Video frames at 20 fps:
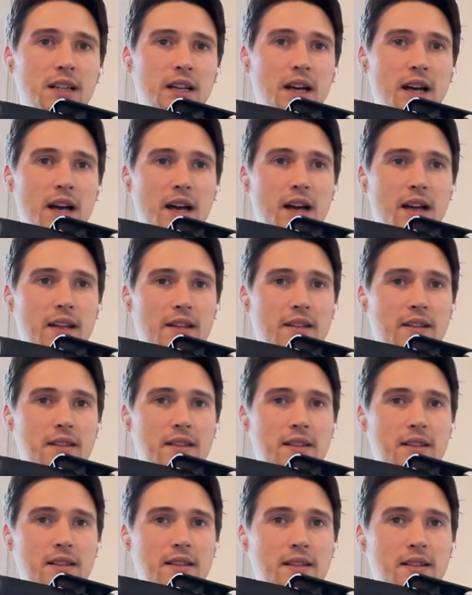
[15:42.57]
and
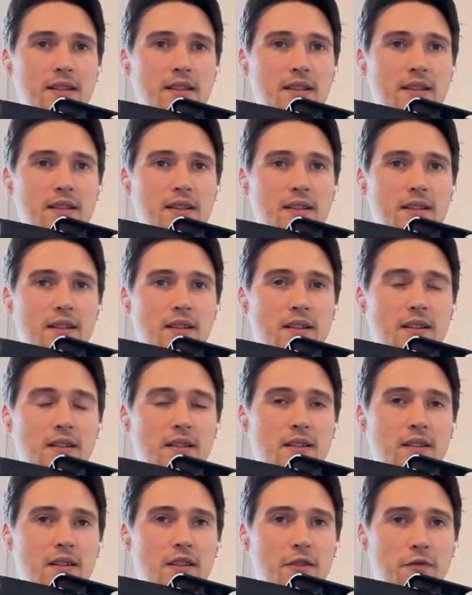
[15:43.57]

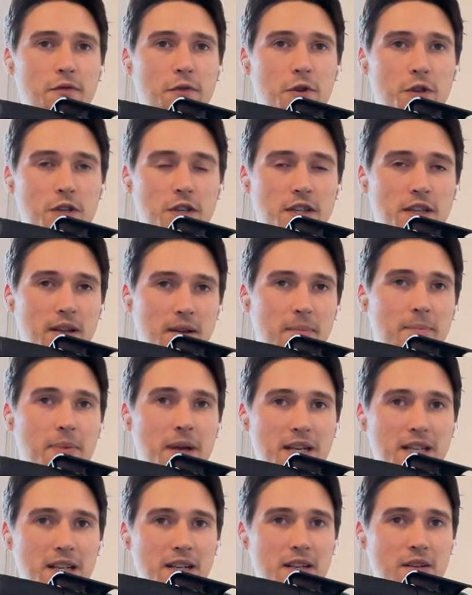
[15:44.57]
the first uh,
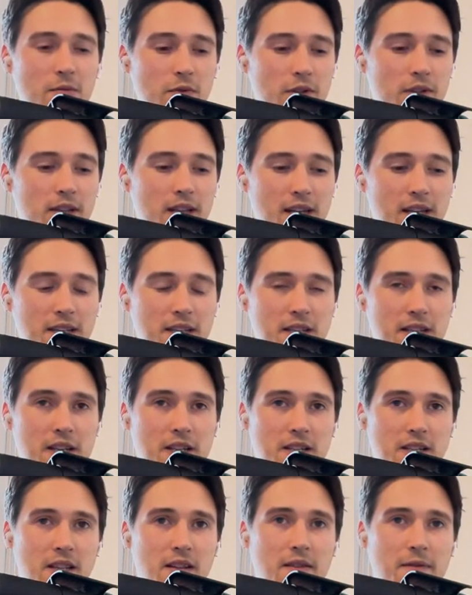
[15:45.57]
basically what they say
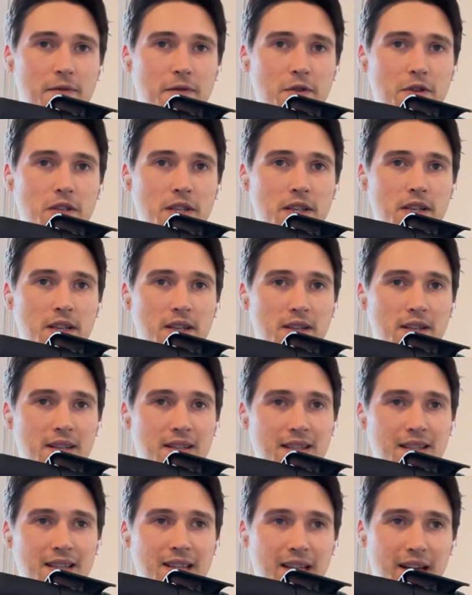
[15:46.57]
is that the first day is
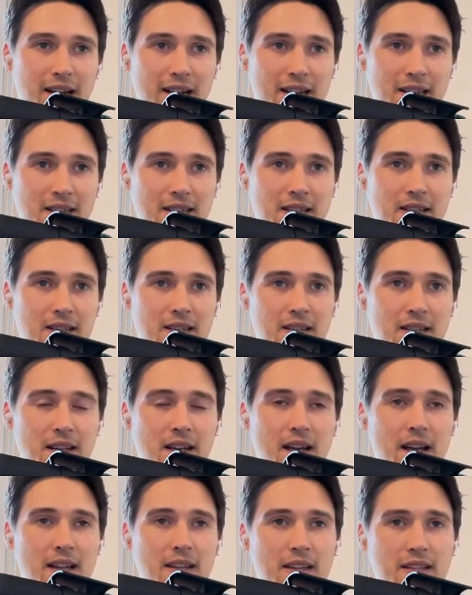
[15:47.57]
a task
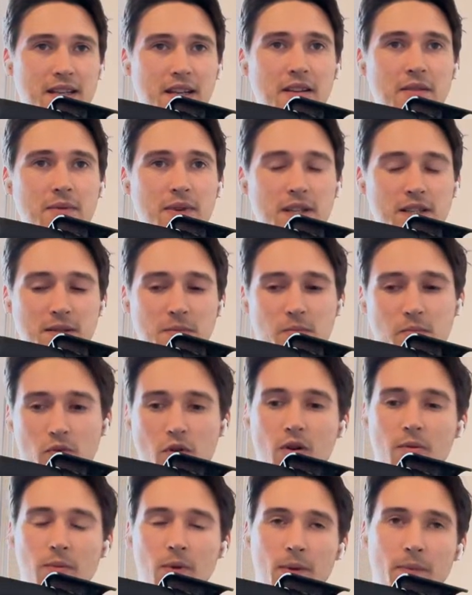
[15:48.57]
and the second one is a
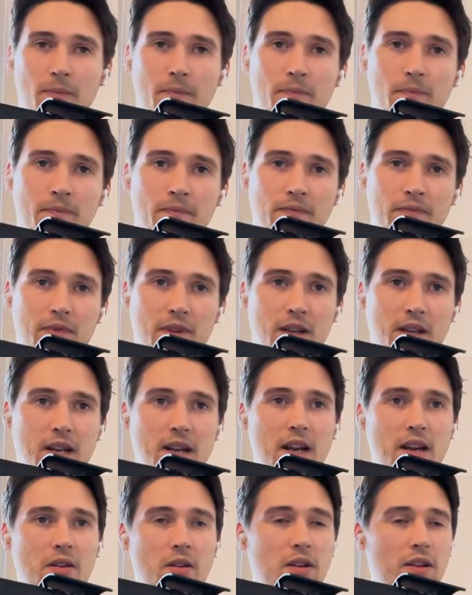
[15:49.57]
problem and
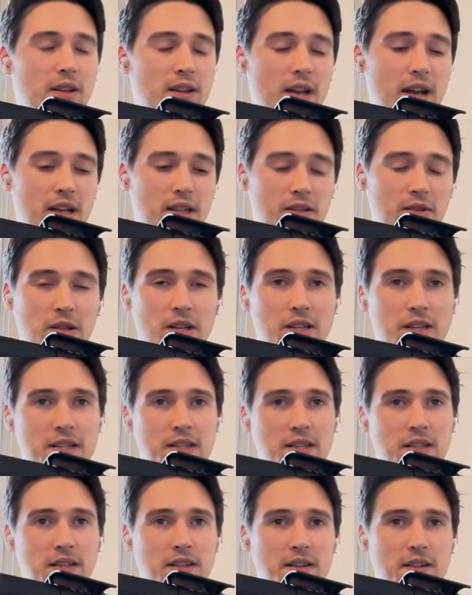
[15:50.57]
i can i totally
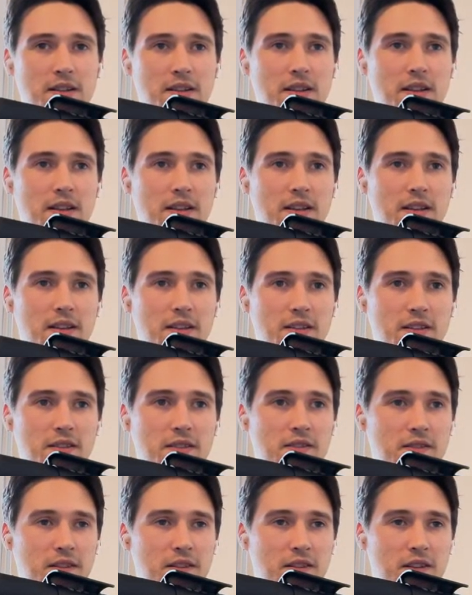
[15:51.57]
see that that
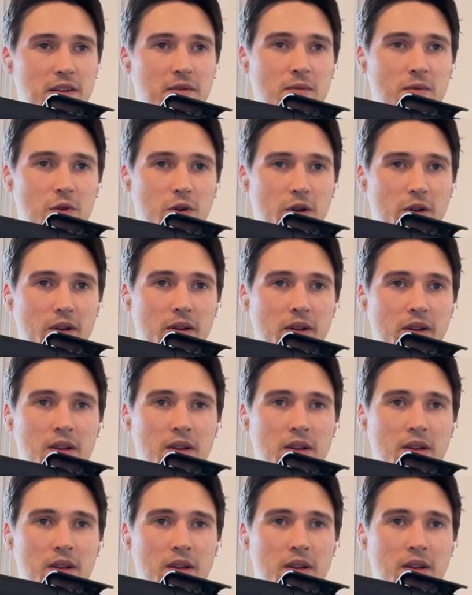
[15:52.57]
this this can work